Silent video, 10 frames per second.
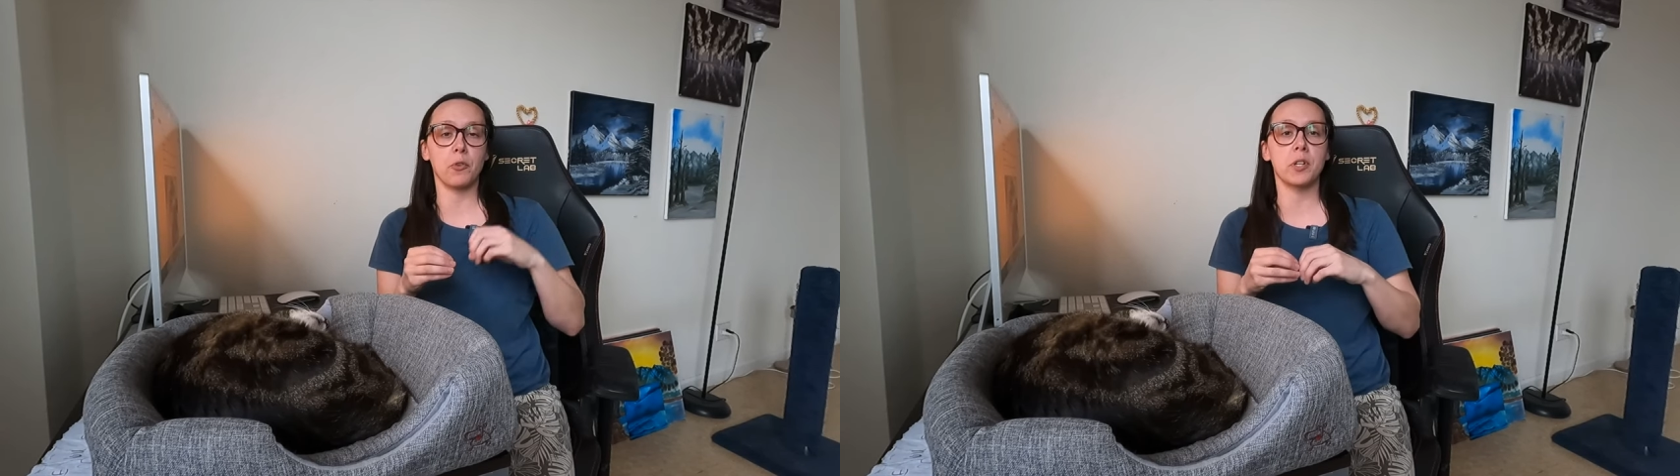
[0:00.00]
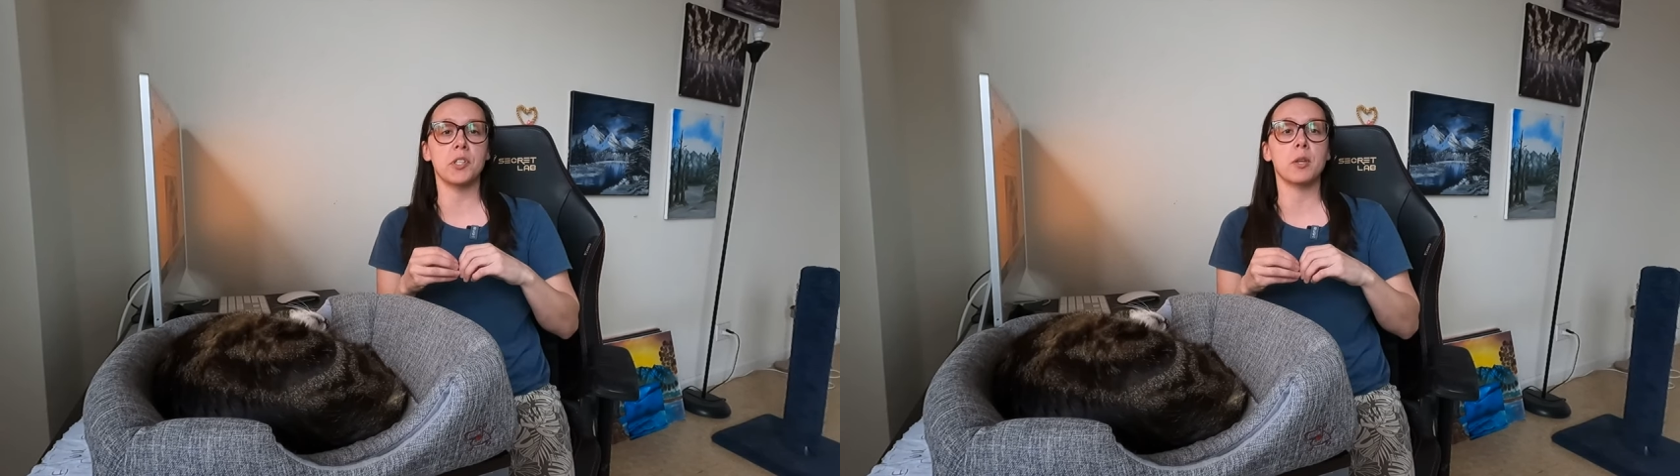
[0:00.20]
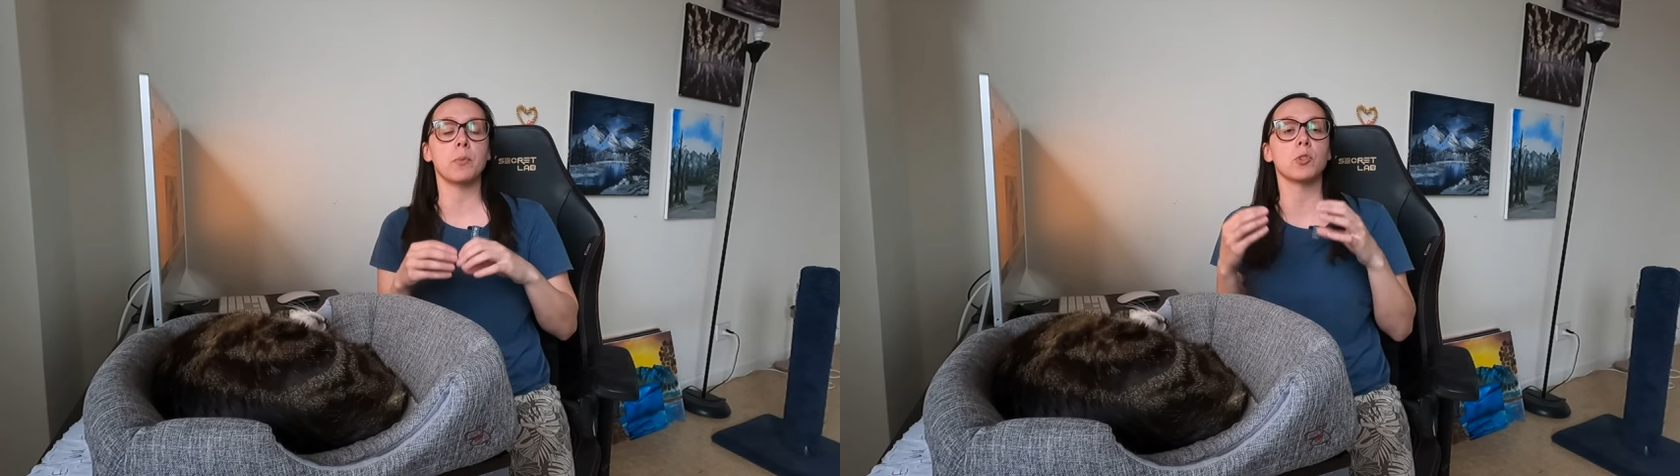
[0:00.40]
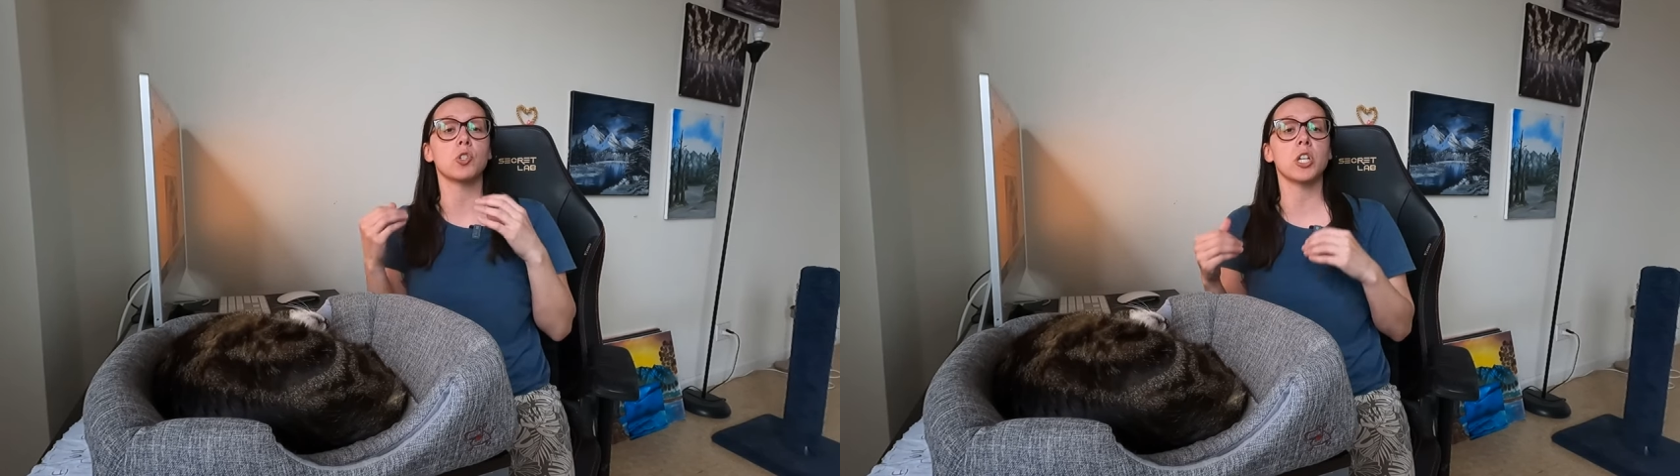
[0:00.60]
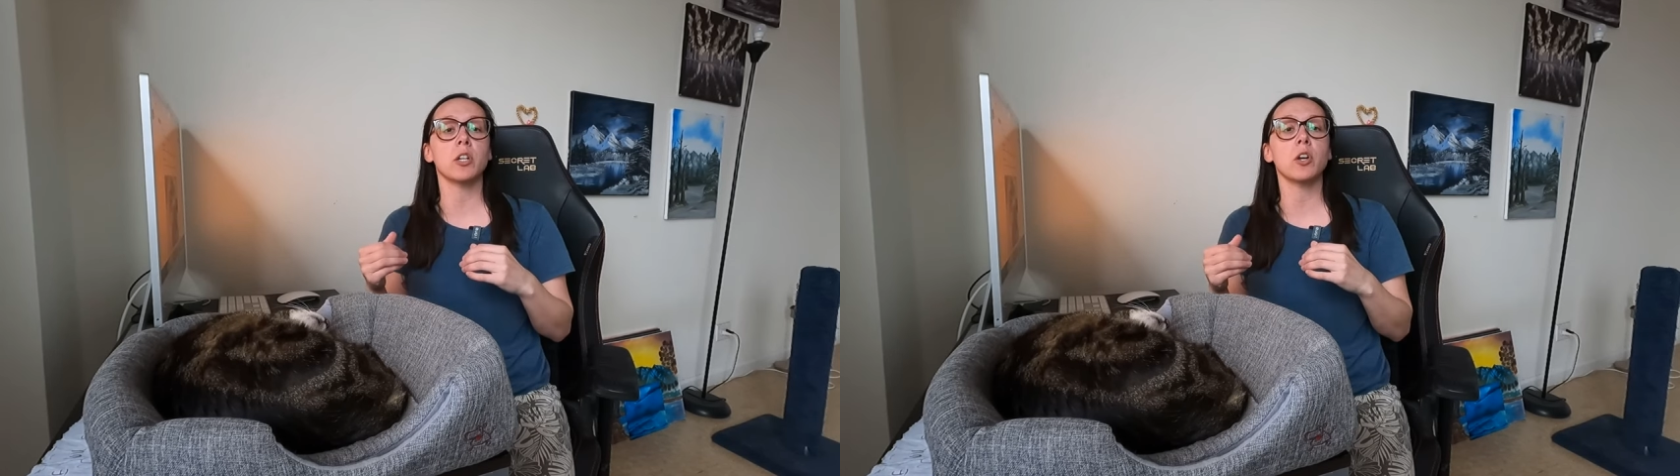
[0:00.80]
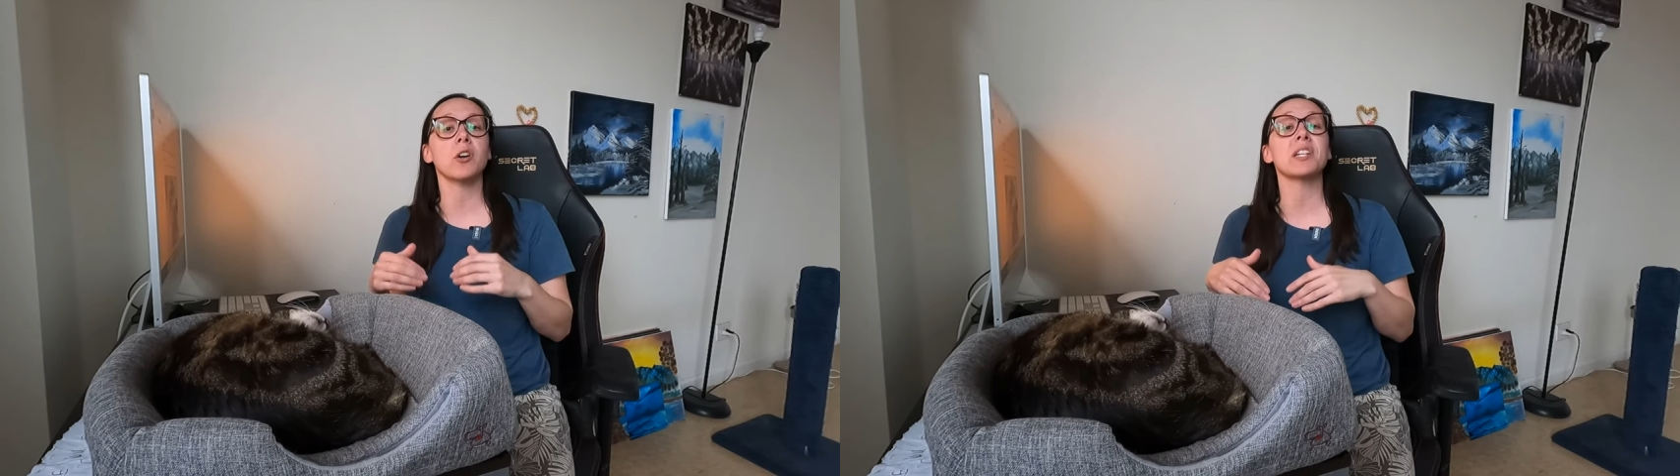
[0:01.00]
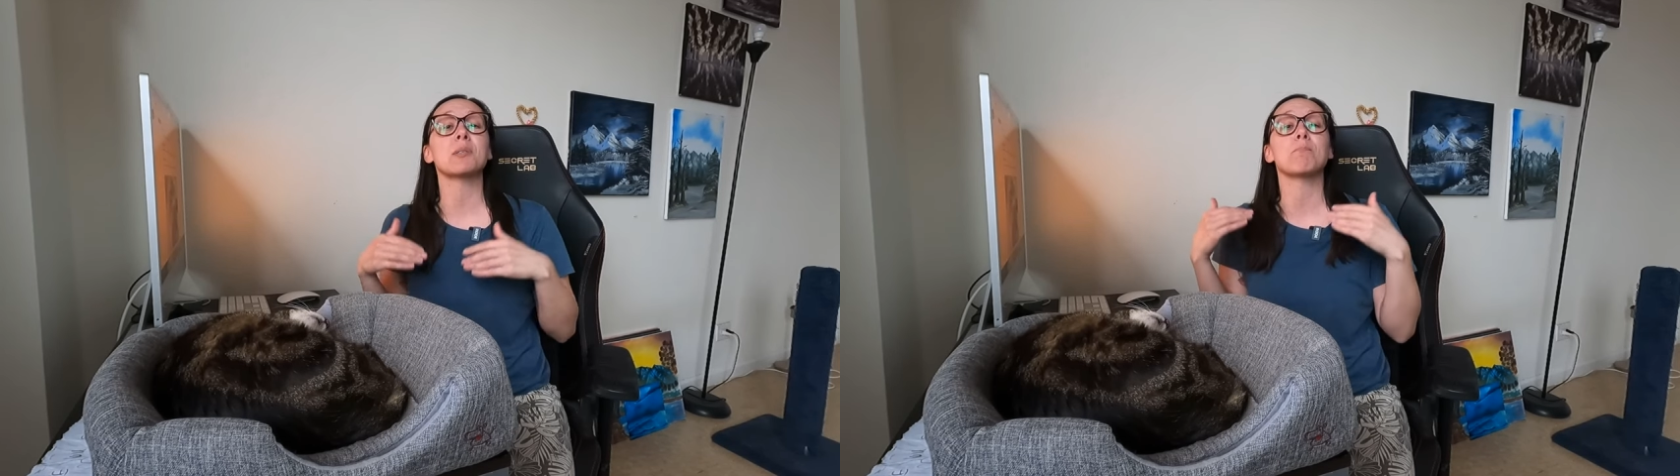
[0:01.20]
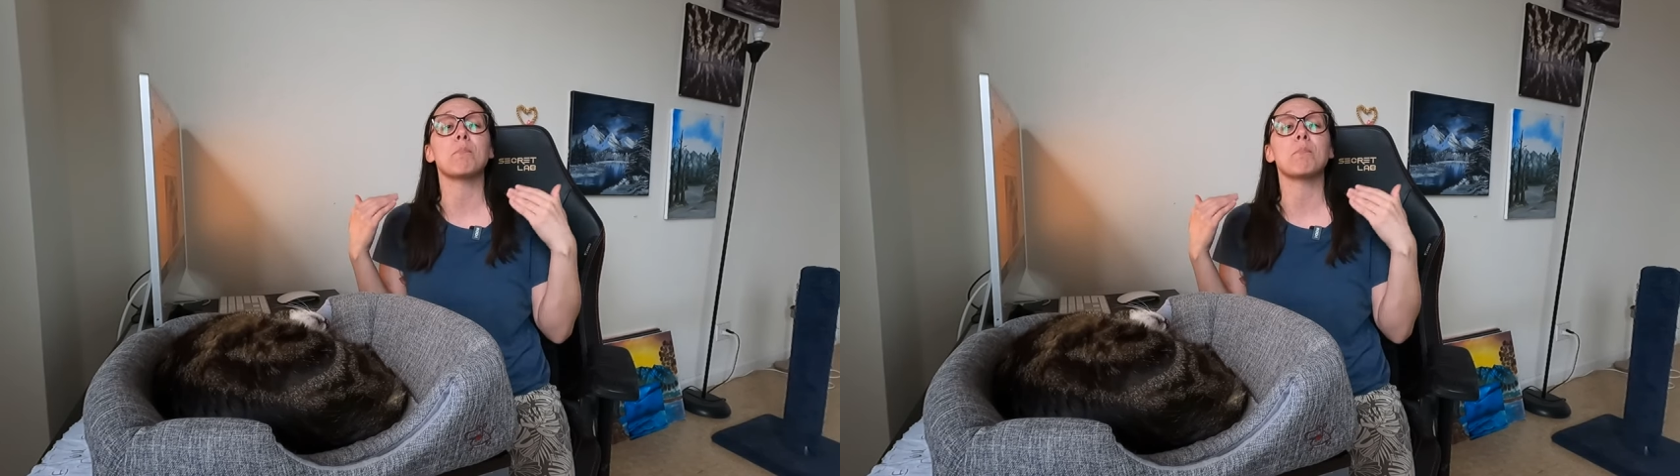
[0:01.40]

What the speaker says: for example, chicken heart is